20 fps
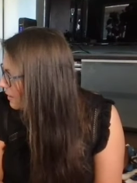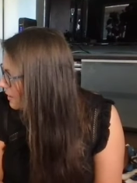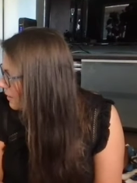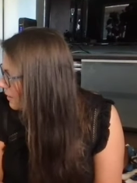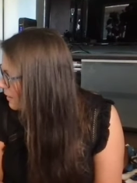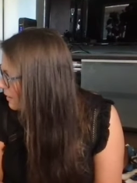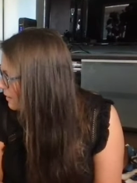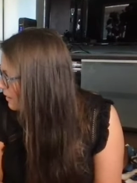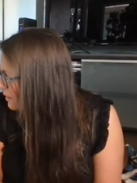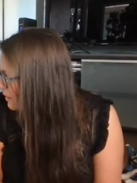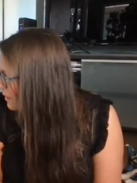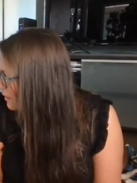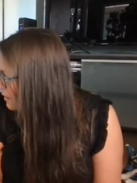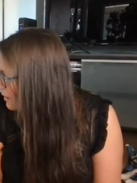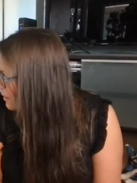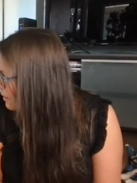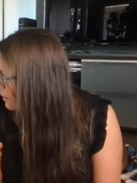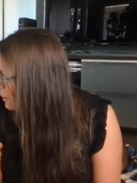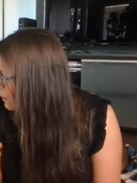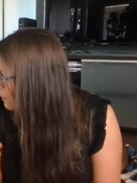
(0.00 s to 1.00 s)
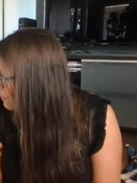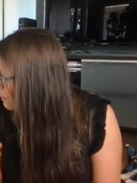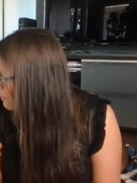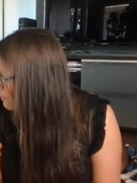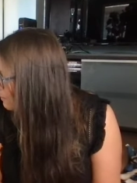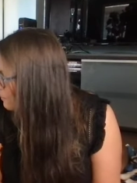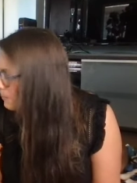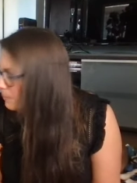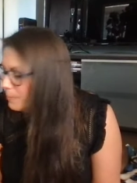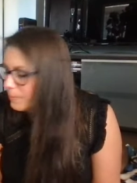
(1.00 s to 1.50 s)
Um,
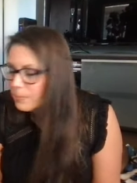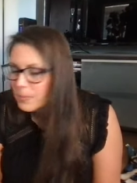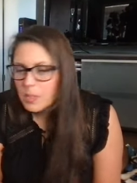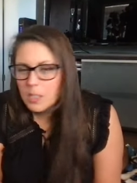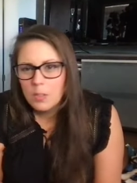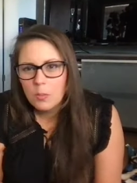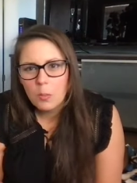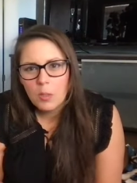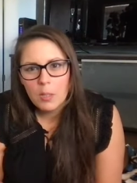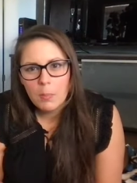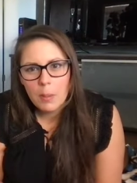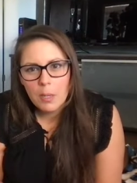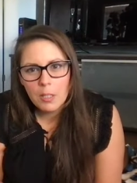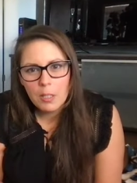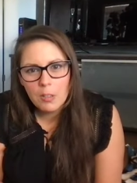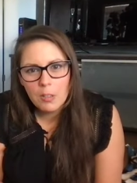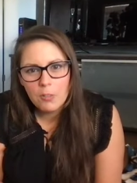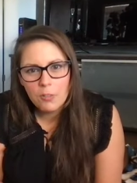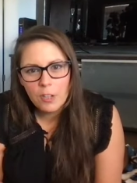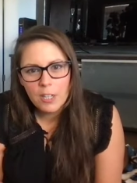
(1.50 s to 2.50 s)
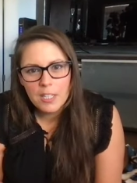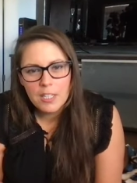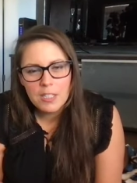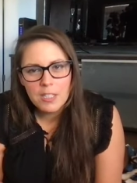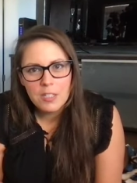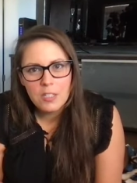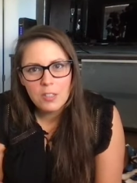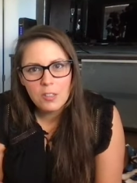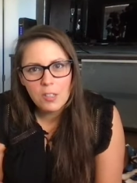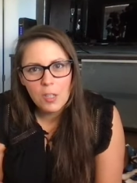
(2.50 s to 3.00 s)
what about you,
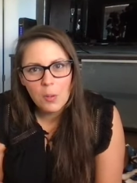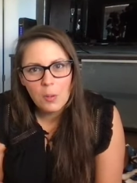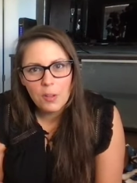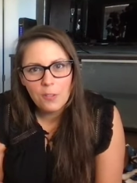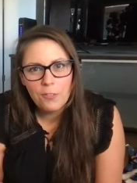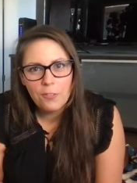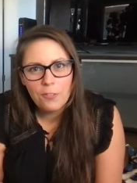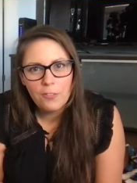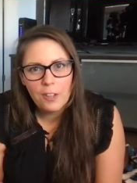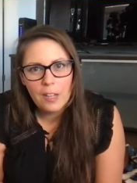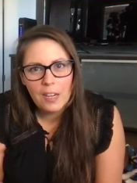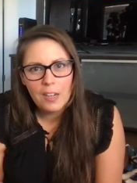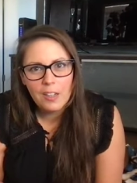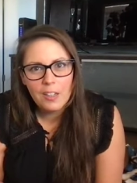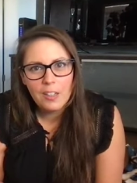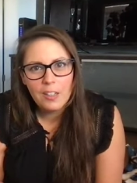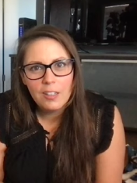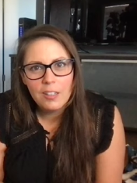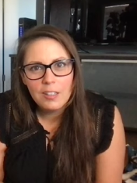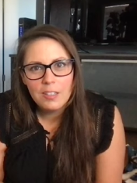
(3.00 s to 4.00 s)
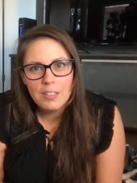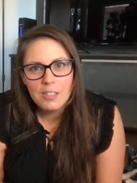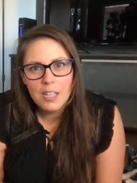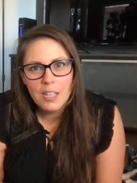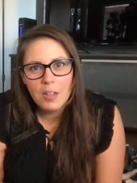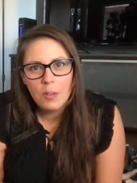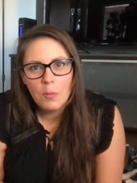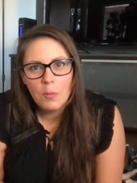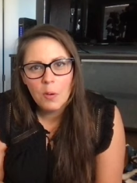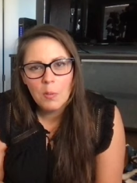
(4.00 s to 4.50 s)
friends? Do you know what a fair
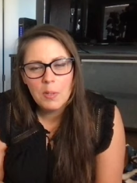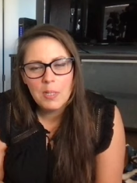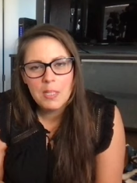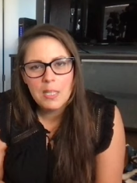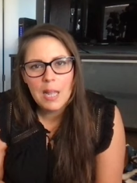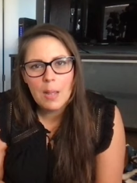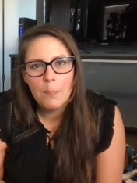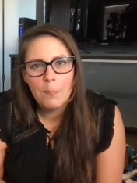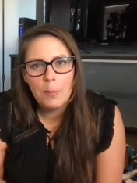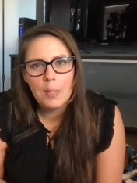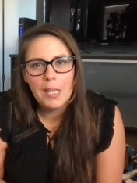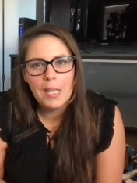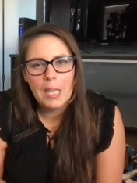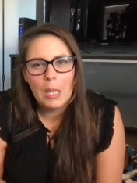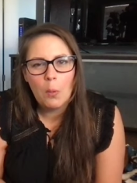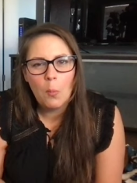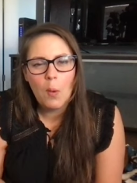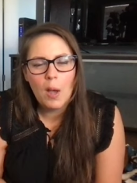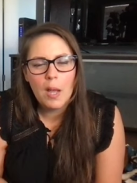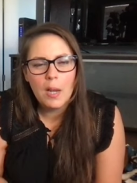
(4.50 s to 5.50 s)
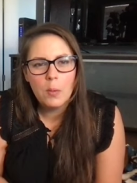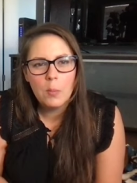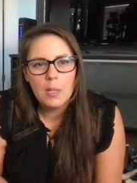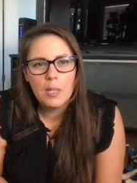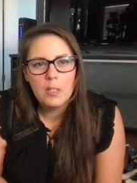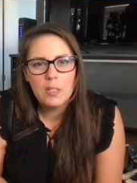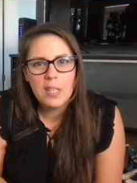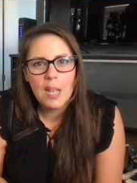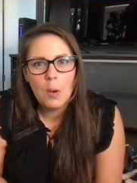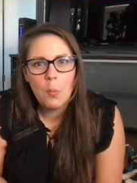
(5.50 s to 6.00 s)
duck, what would that be? Why do we
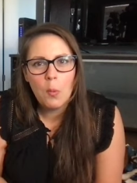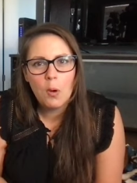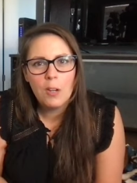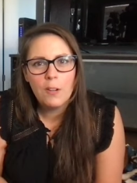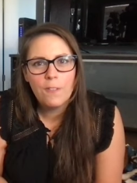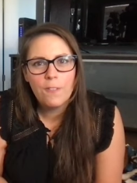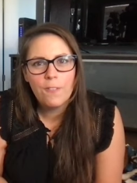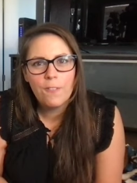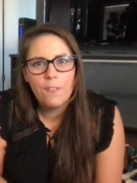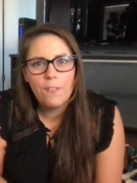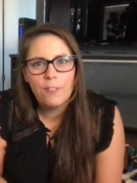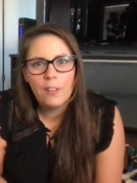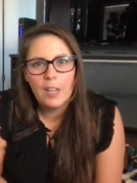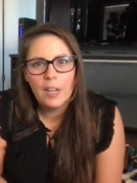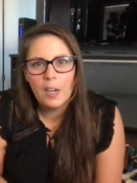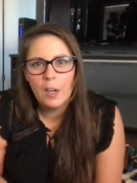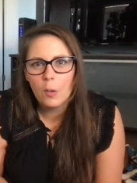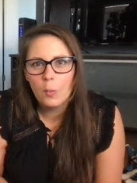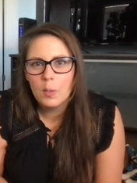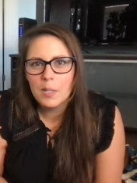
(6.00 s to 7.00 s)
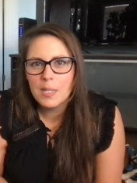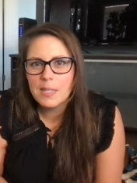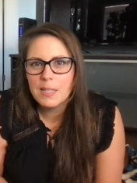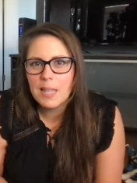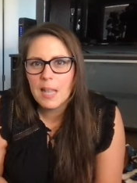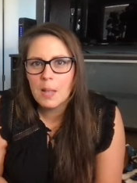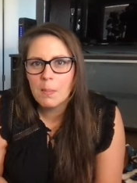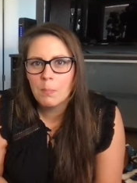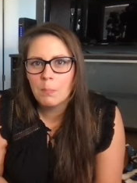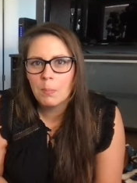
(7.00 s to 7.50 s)
use that word fair? What does
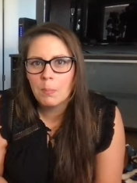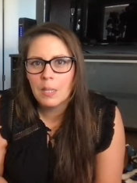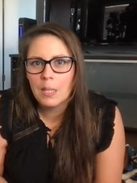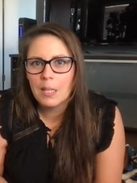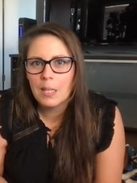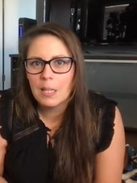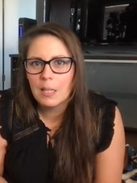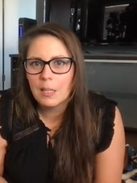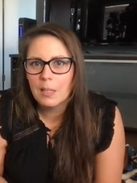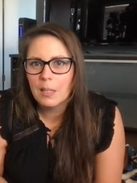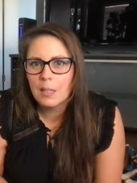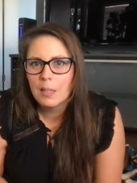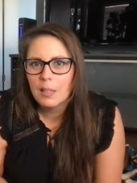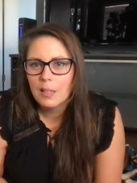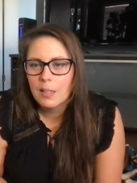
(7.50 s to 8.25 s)
that mean?